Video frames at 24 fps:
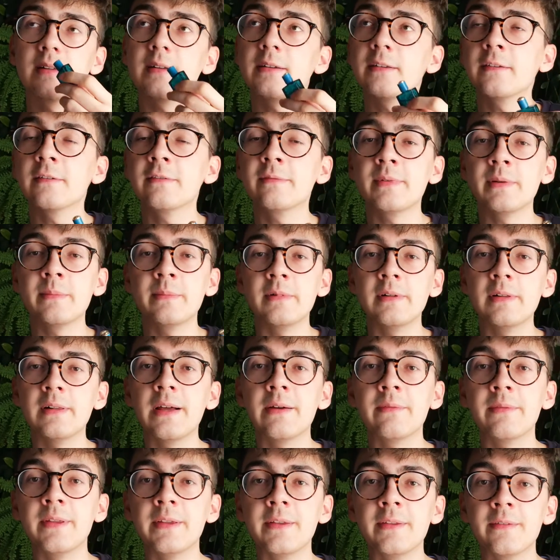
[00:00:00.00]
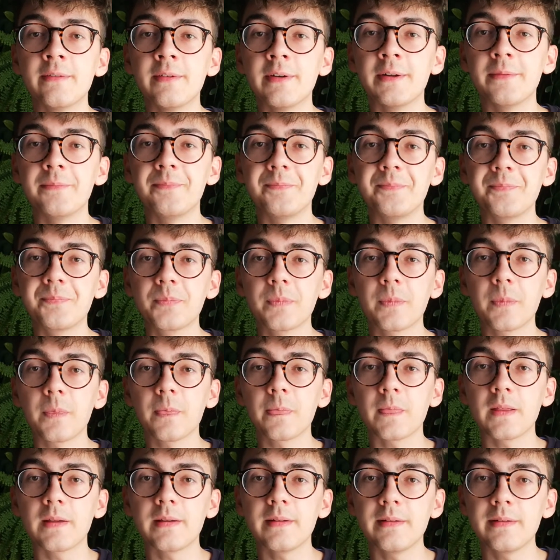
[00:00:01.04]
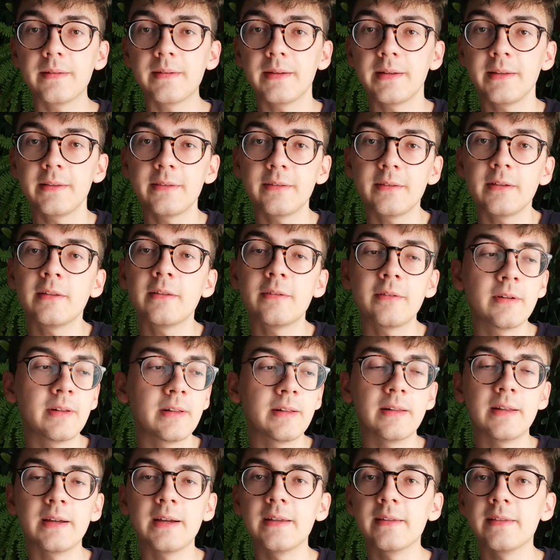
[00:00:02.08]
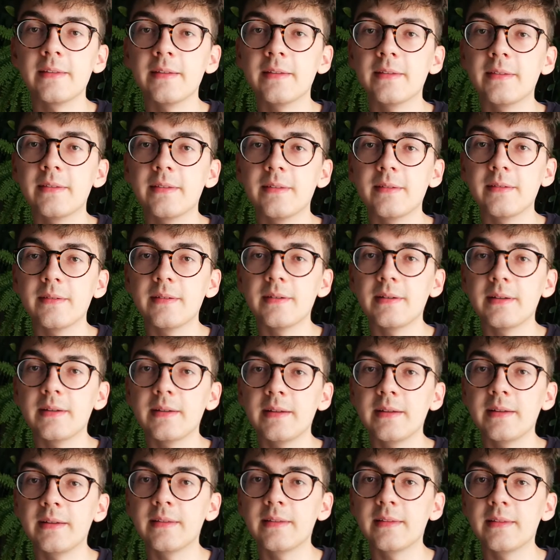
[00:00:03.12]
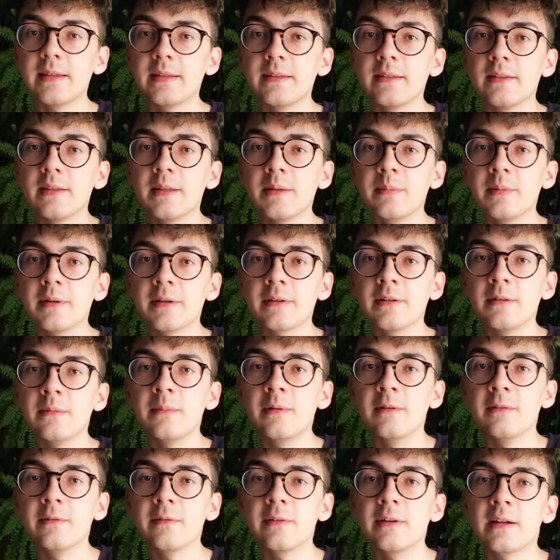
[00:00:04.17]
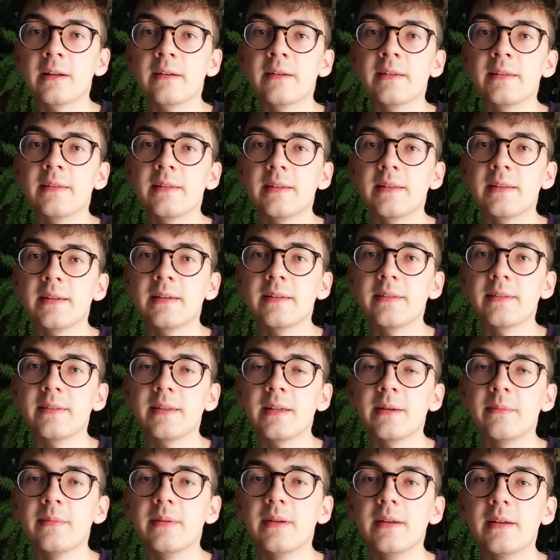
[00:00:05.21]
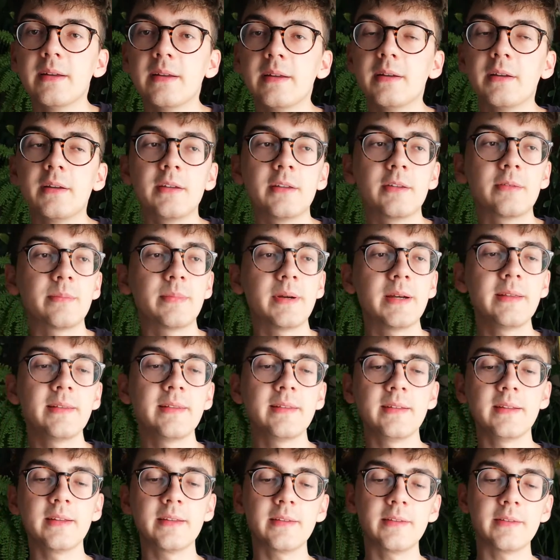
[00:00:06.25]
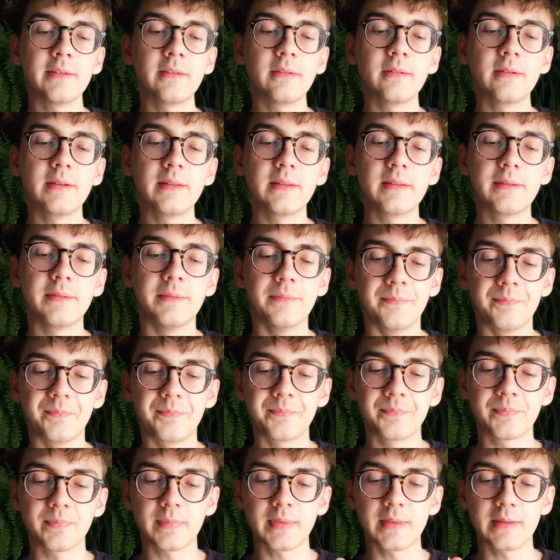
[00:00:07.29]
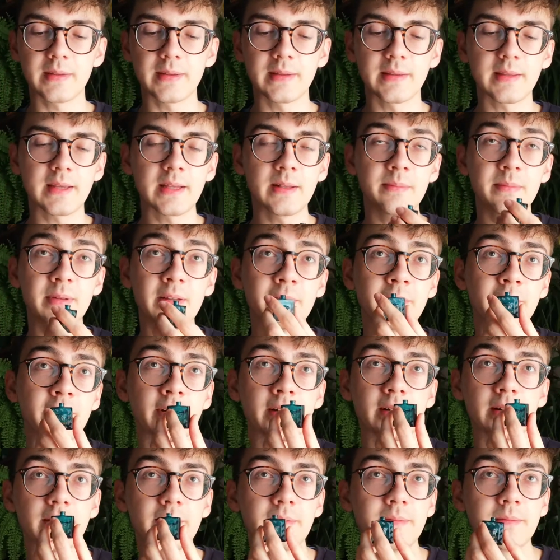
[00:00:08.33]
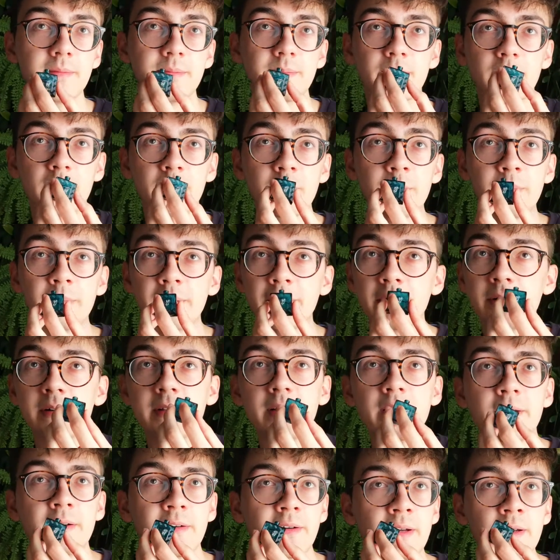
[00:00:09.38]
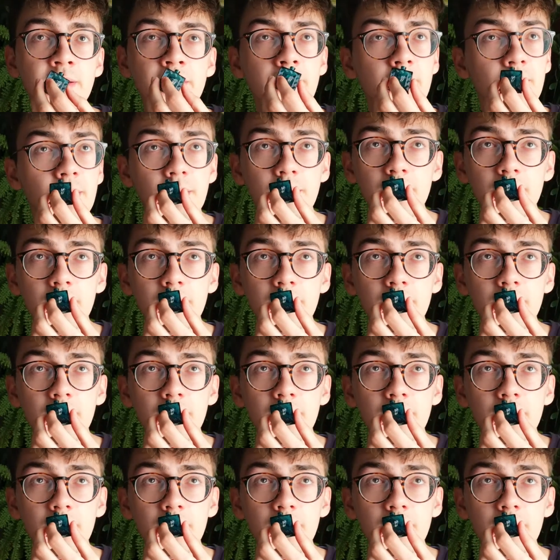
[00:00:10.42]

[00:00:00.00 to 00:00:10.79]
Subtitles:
A lot of people love this one. It's really nice. It's not a typical blue fragrance. It has some spiciness to it. It can be worn probably all year round.